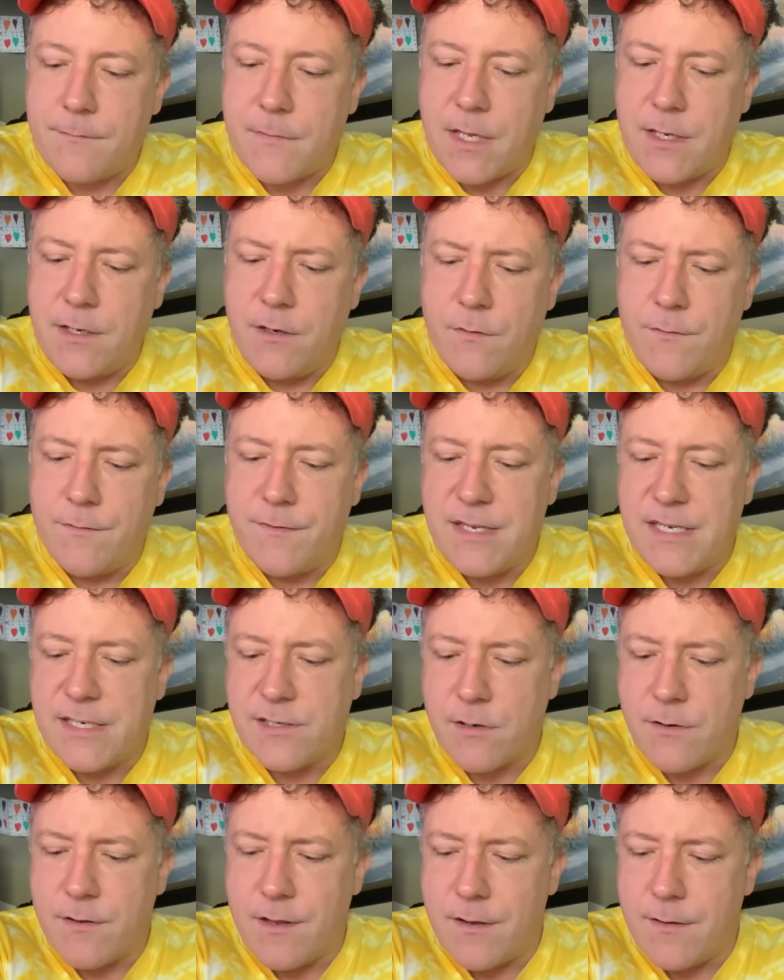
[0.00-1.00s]

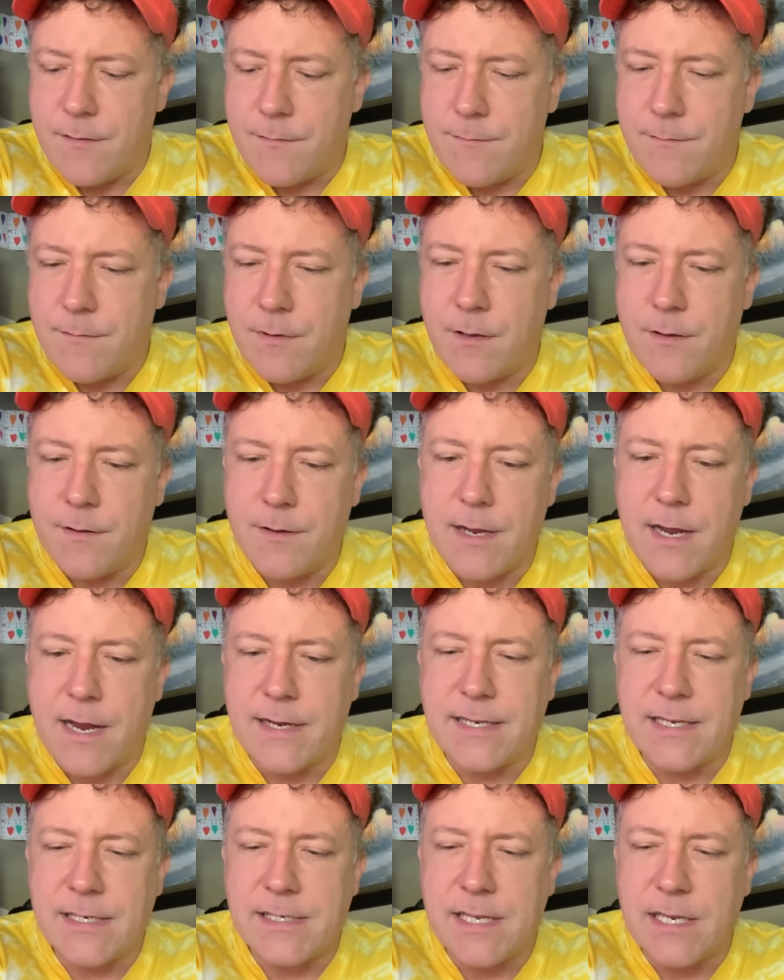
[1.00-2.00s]
these are I
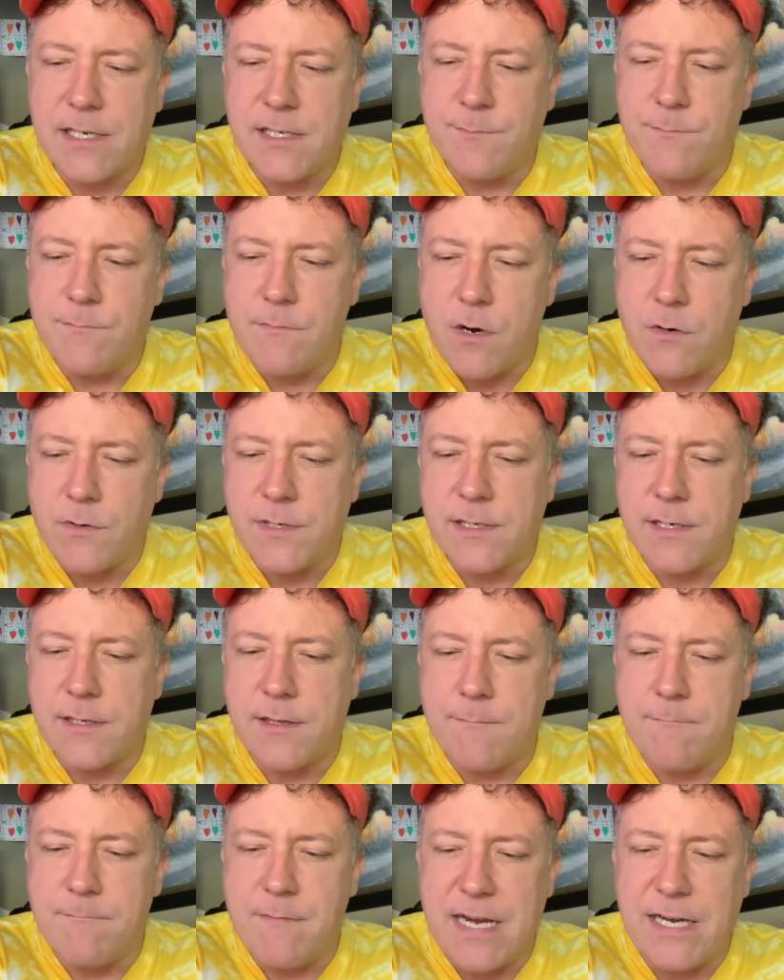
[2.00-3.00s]
guess that's most of
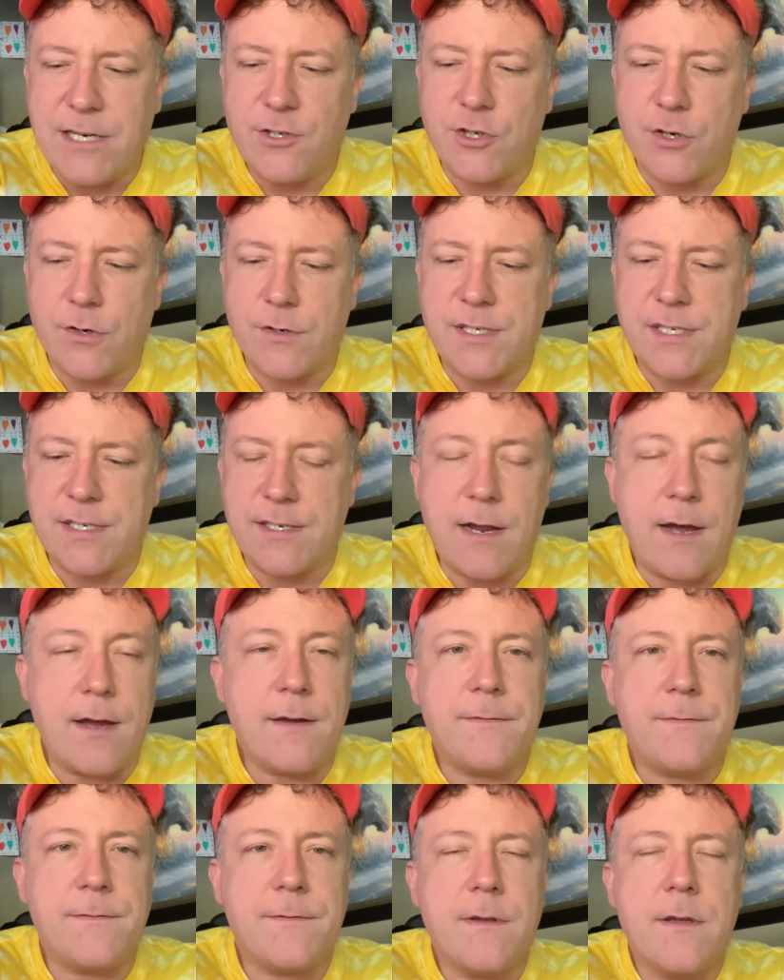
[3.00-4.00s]
the major
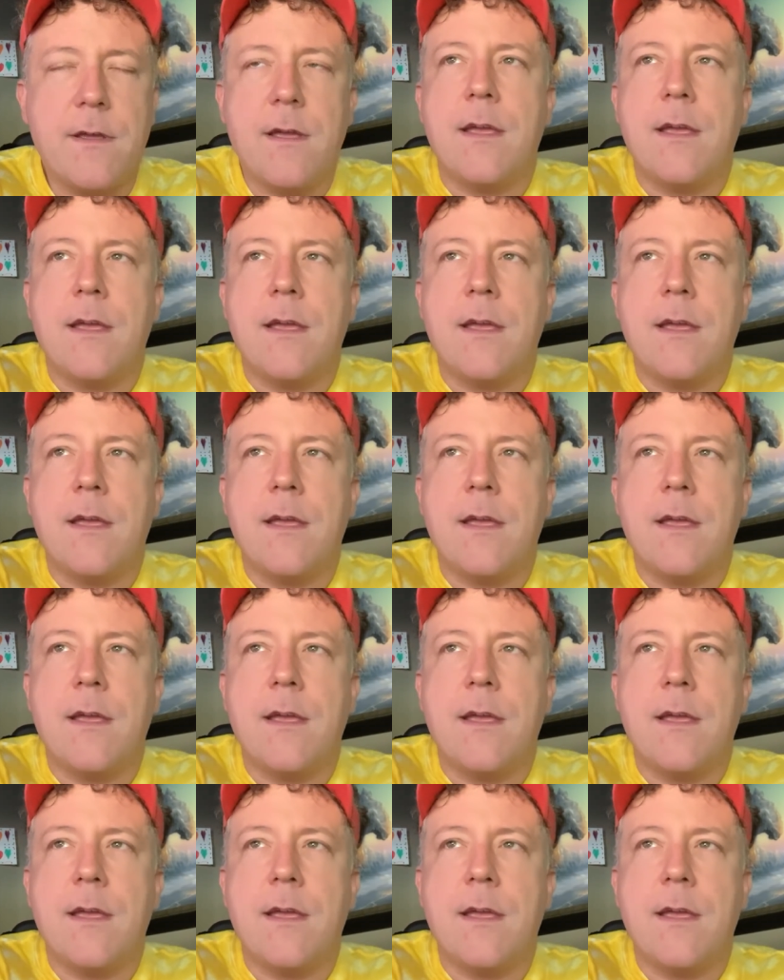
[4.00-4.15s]
stuff.